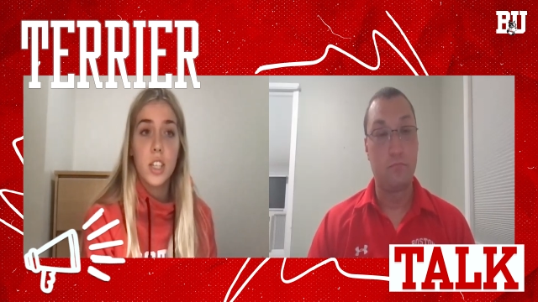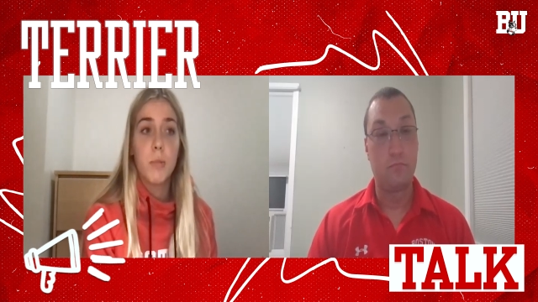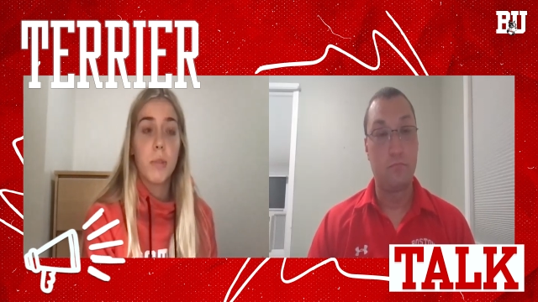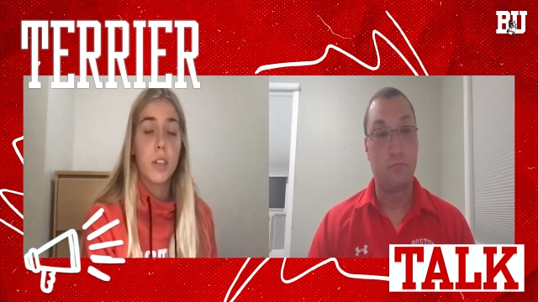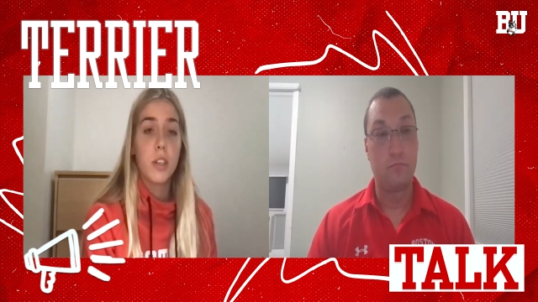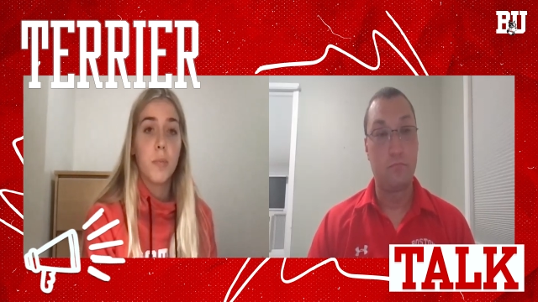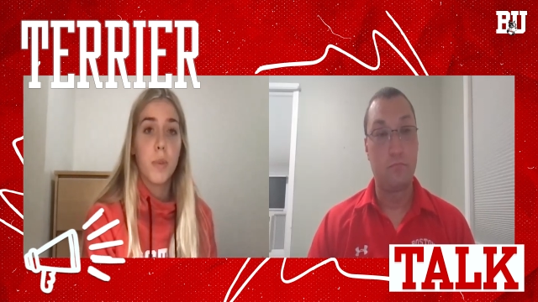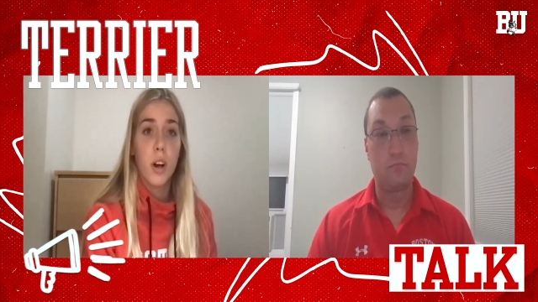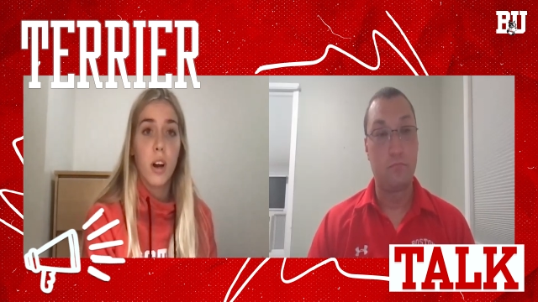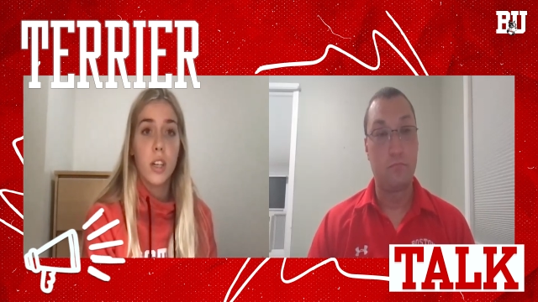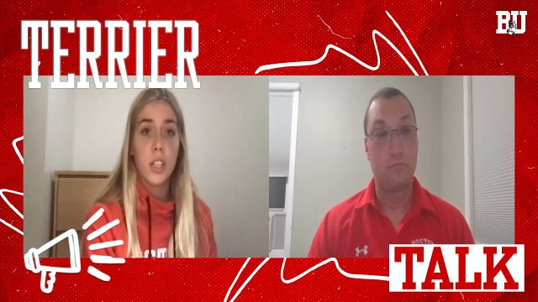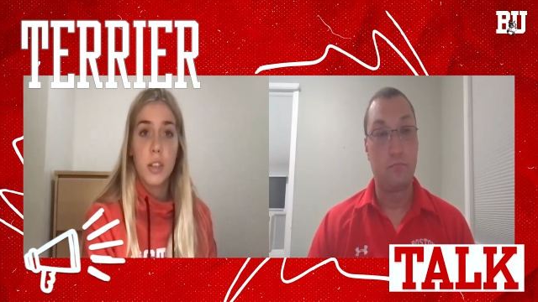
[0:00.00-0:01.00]
Speaker 1: She works super
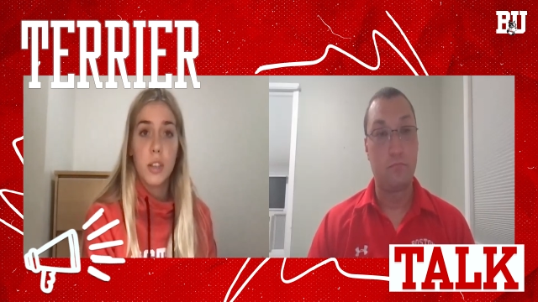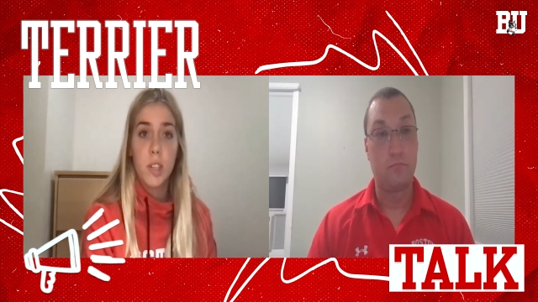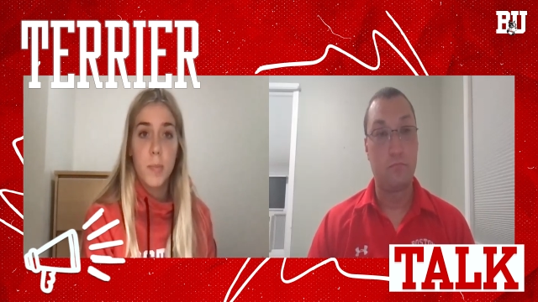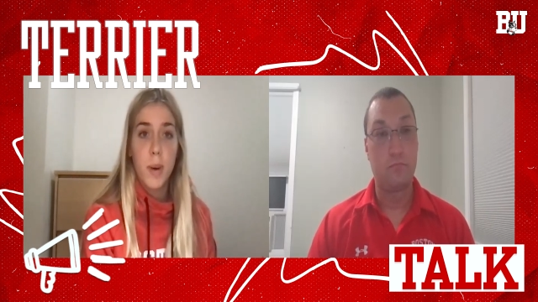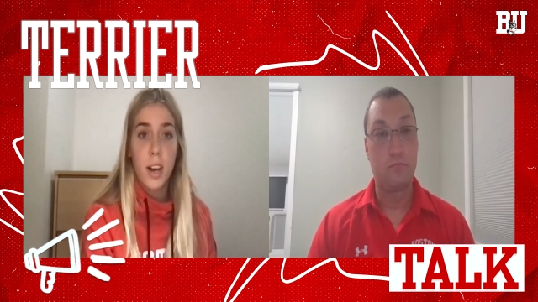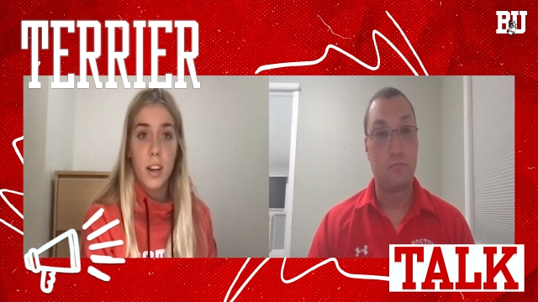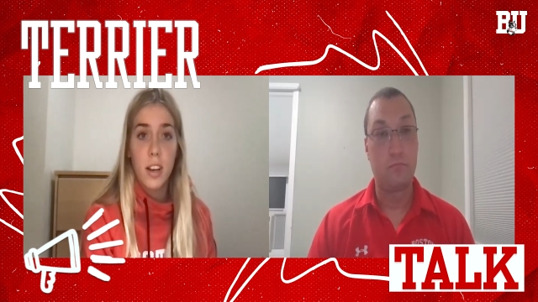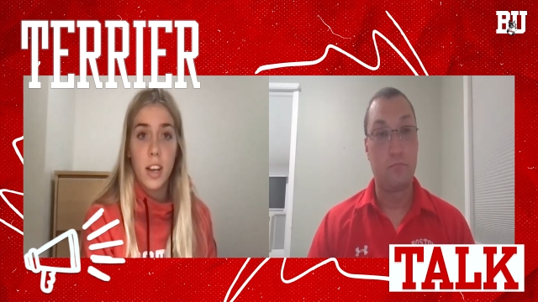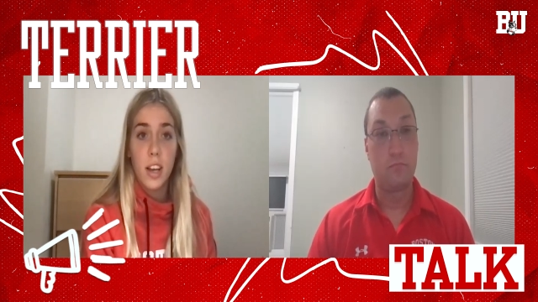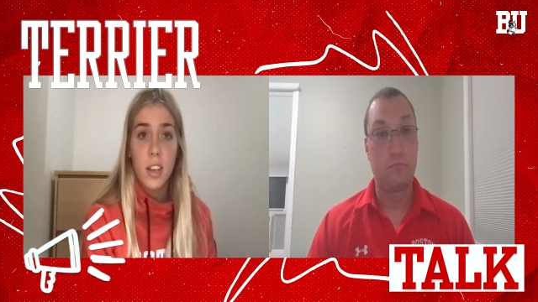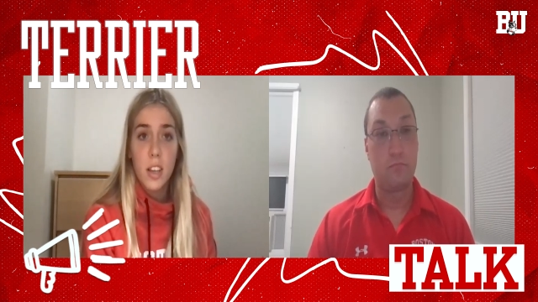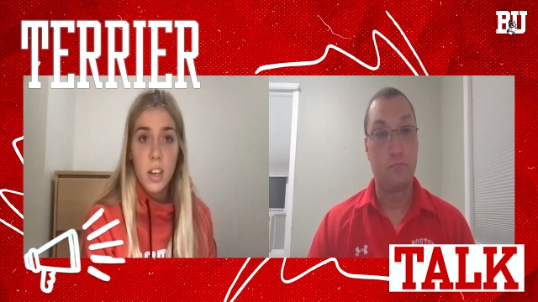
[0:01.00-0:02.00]
hard. She's always
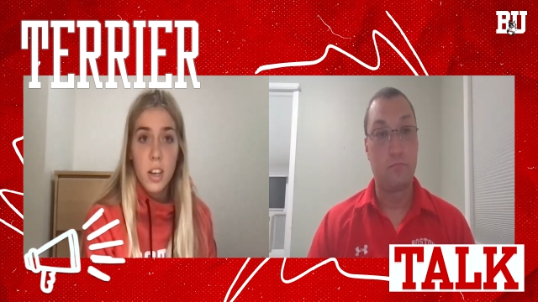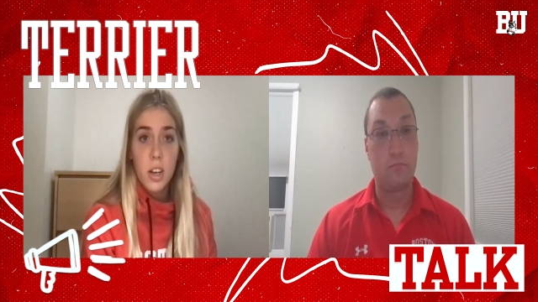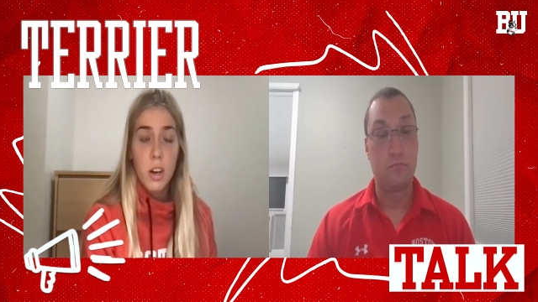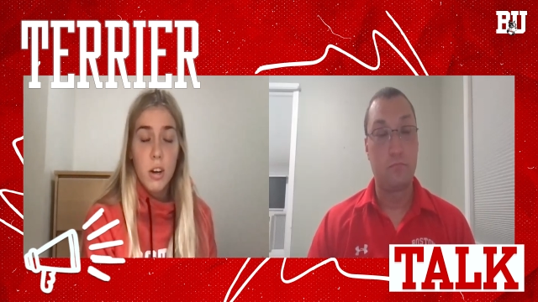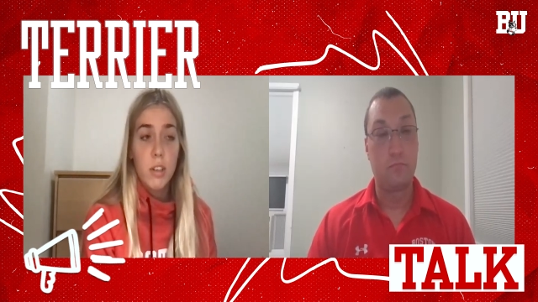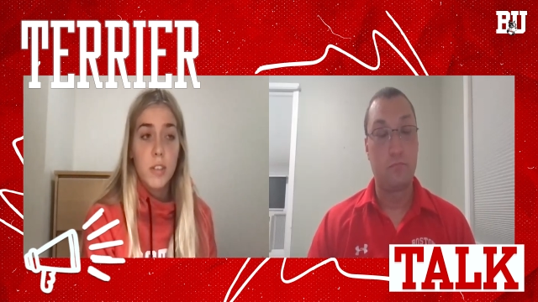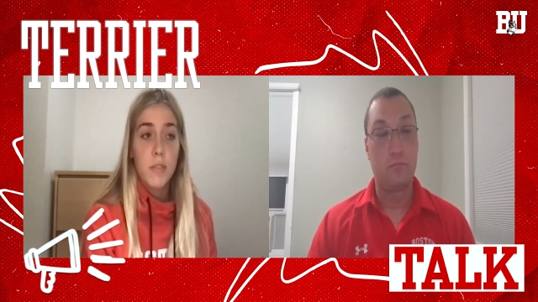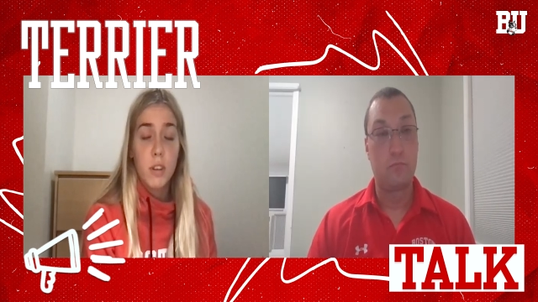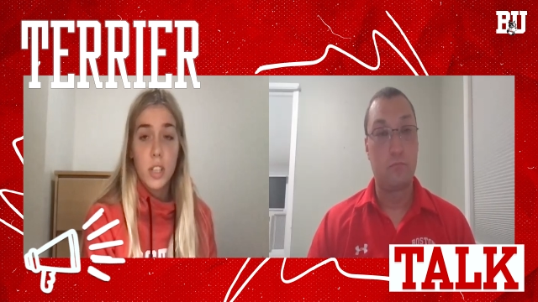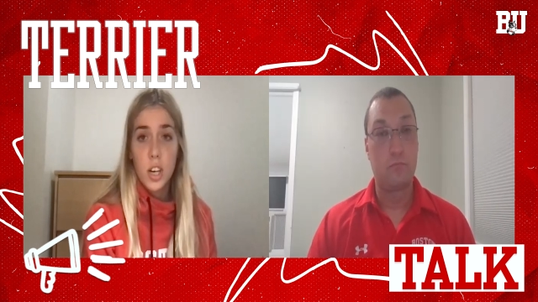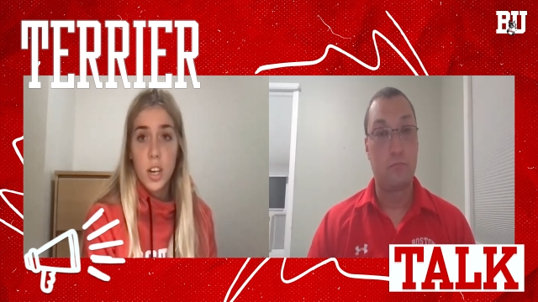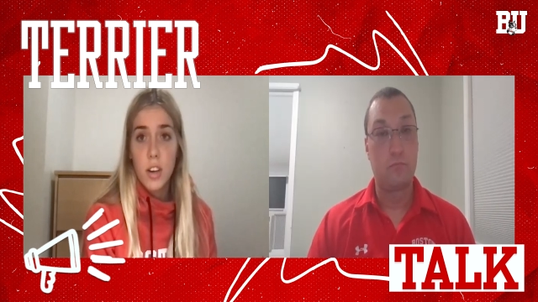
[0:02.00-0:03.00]
battling, always
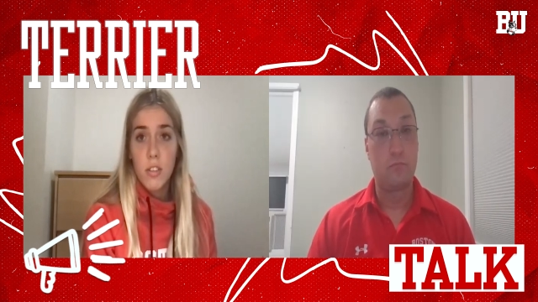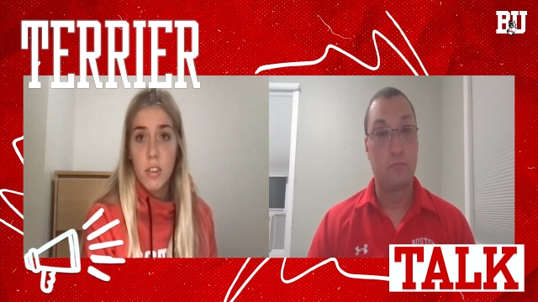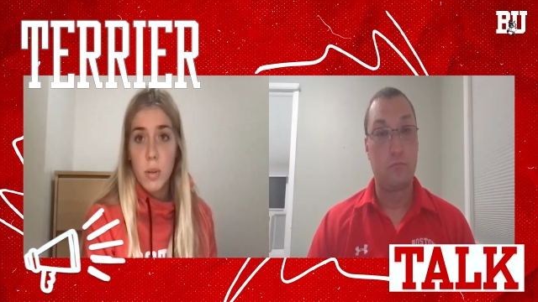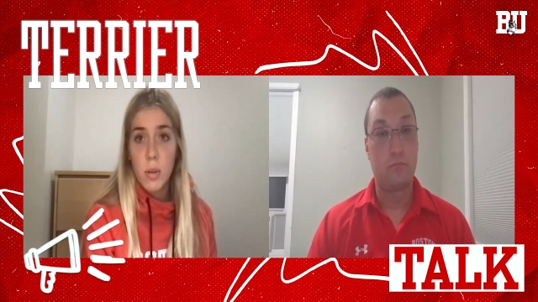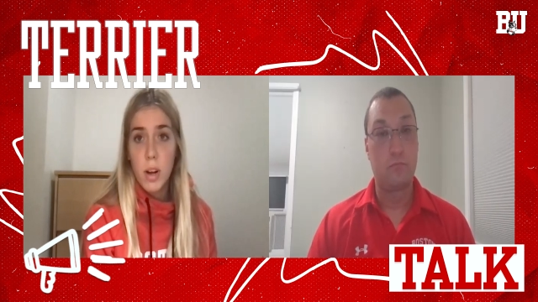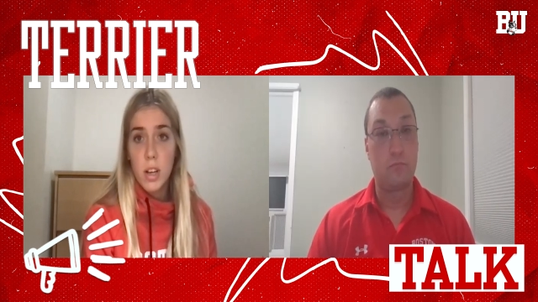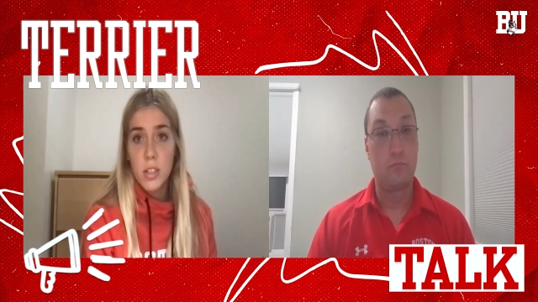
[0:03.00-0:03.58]
forechecking really well.